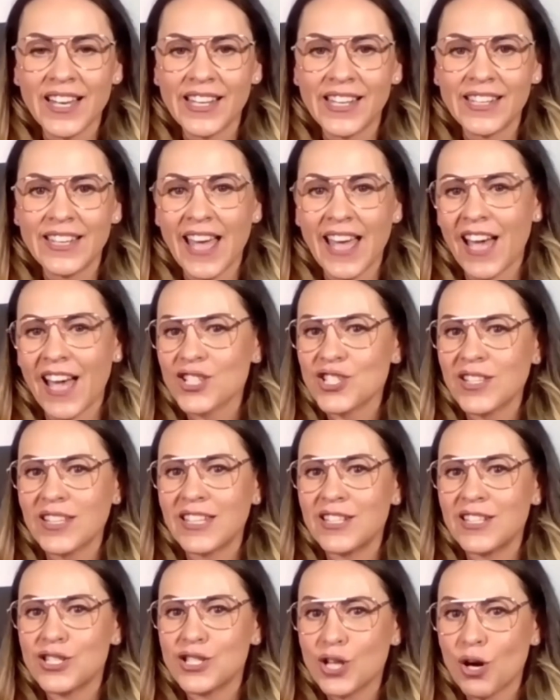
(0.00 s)
I
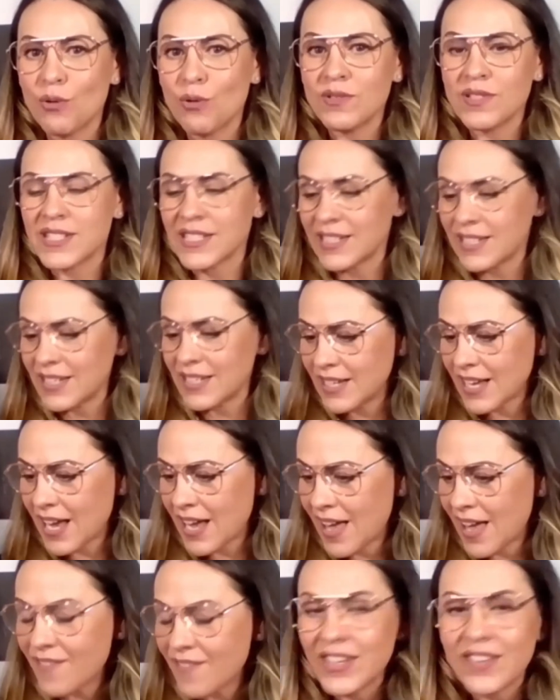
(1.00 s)
actually don't,
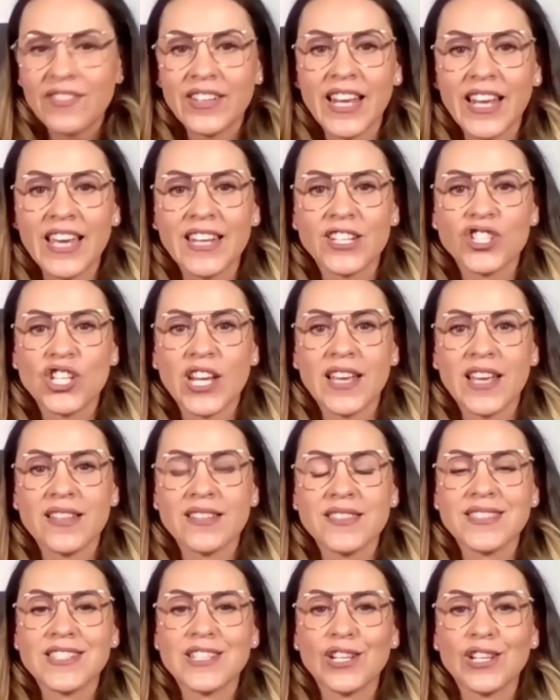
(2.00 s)
I haven't even had a
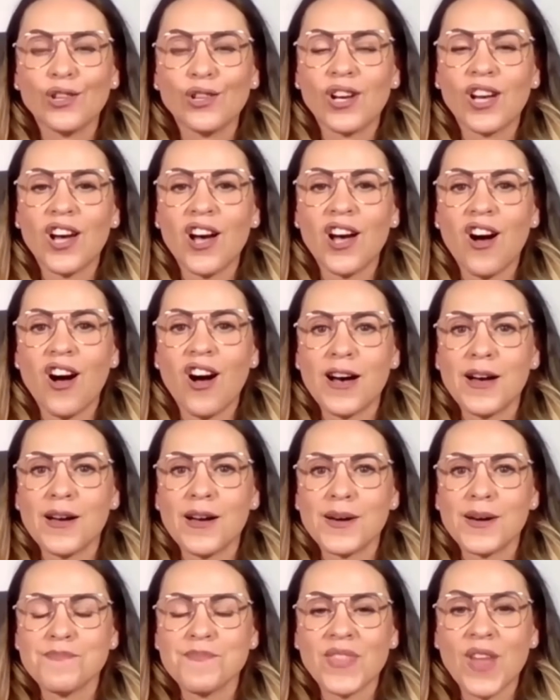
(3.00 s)
chance to look
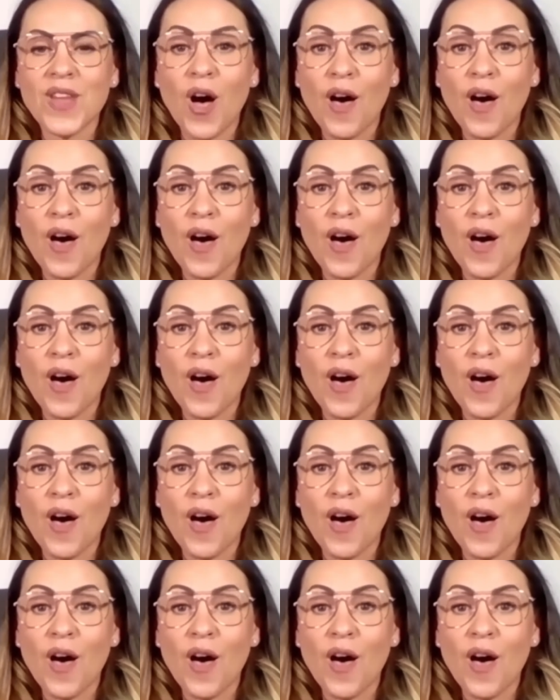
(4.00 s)
on,